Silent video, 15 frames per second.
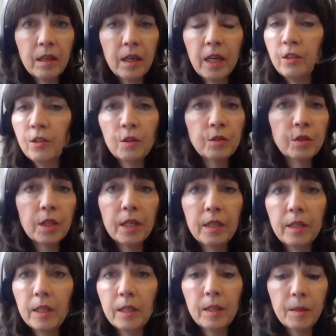and no,
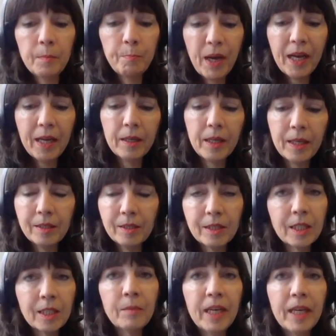and it
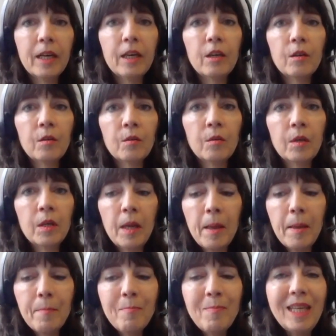somehow
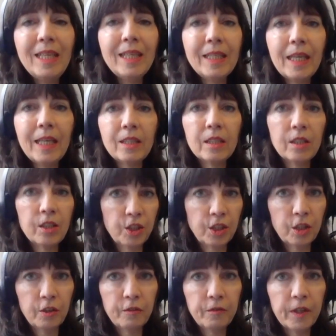mitigates the
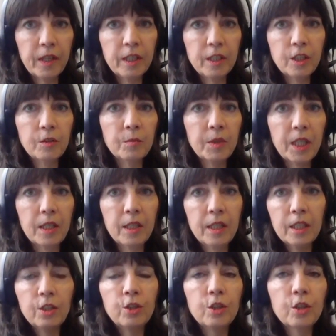sulfites from
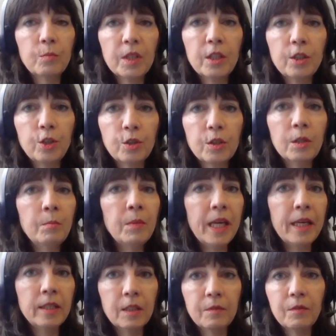getting into your bloodstream
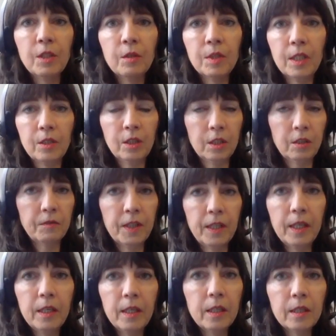and giving you that
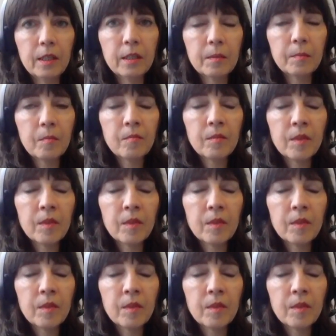sulfite headache.